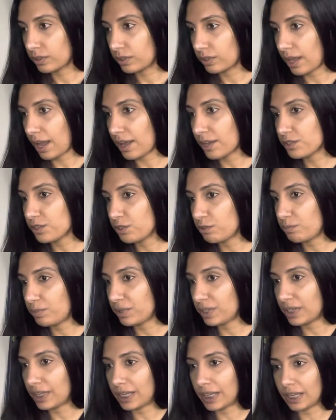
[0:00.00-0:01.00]
as you've
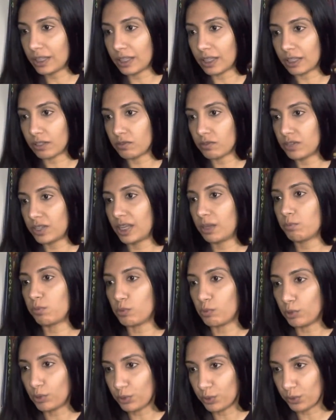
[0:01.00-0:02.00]
been healing deep
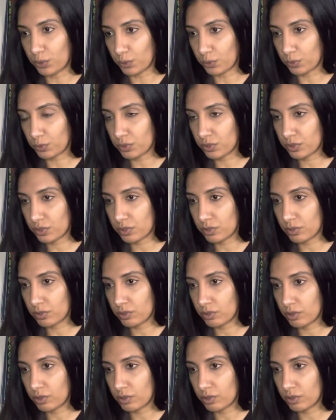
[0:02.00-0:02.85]
wounds,